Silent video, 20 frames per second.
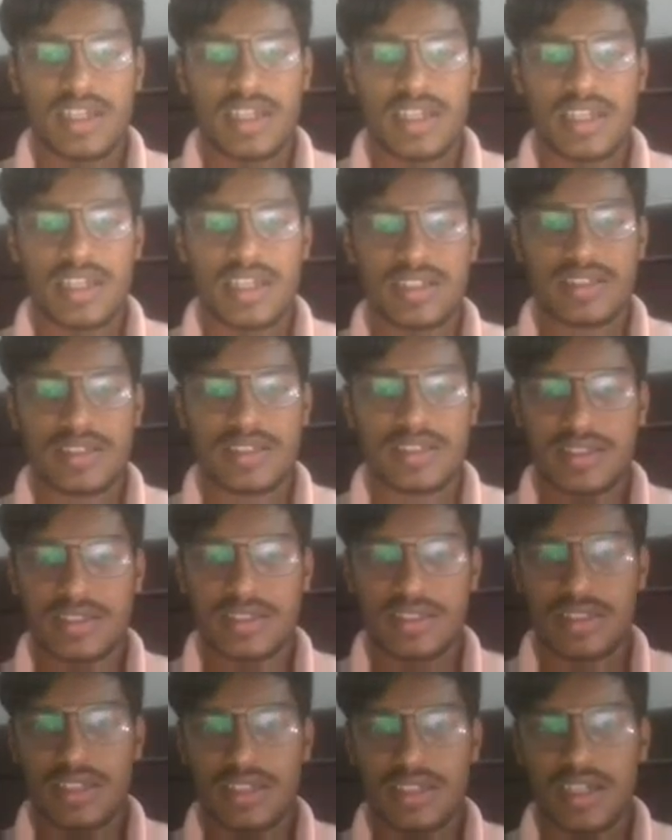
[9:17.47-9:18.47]

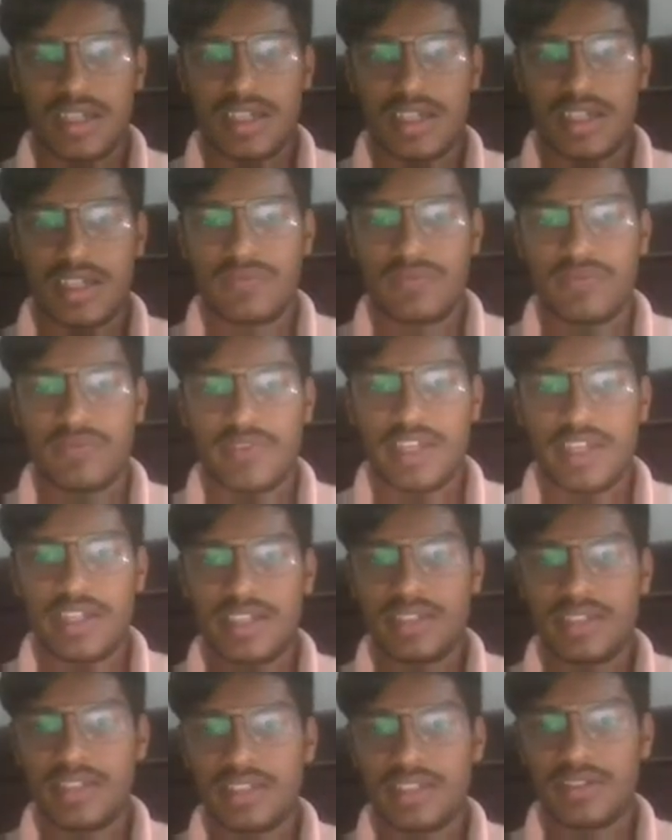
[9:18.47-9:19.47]
as our
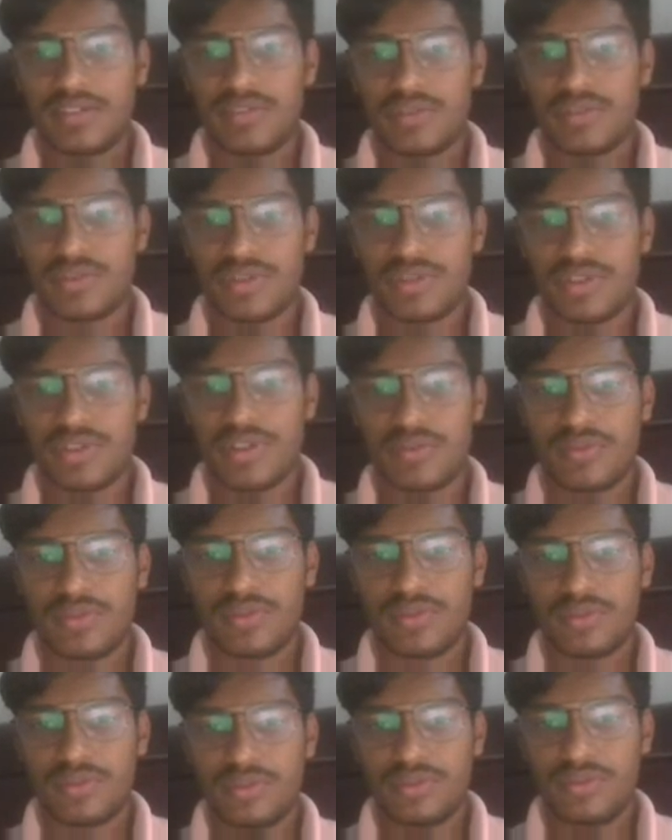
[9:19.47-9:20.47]
final thing goes
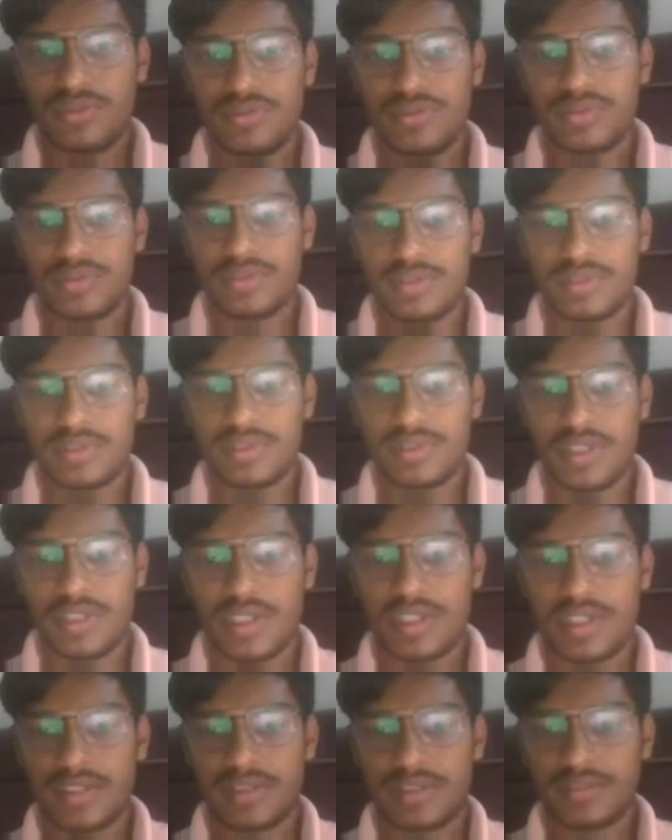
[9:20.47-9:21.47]
down to
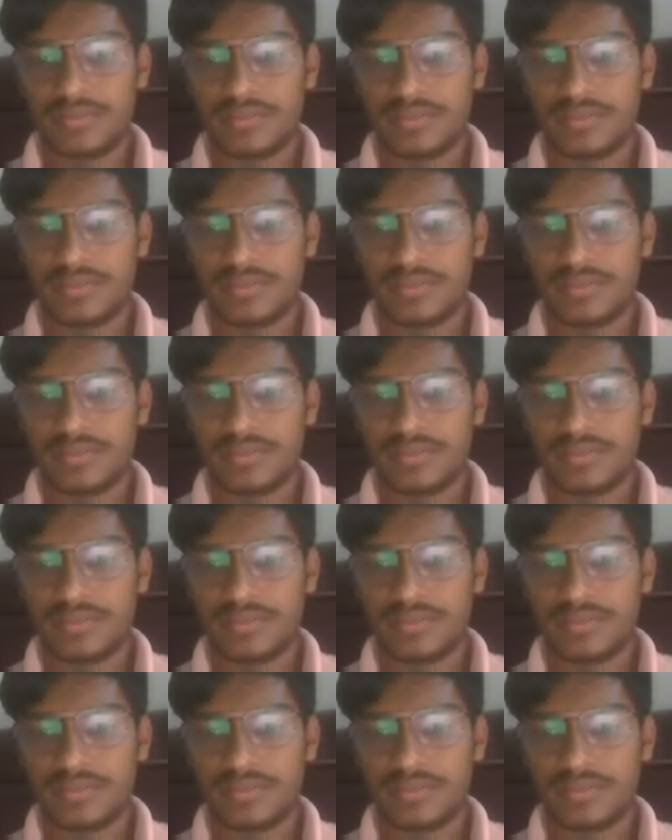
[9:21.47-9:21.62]
that.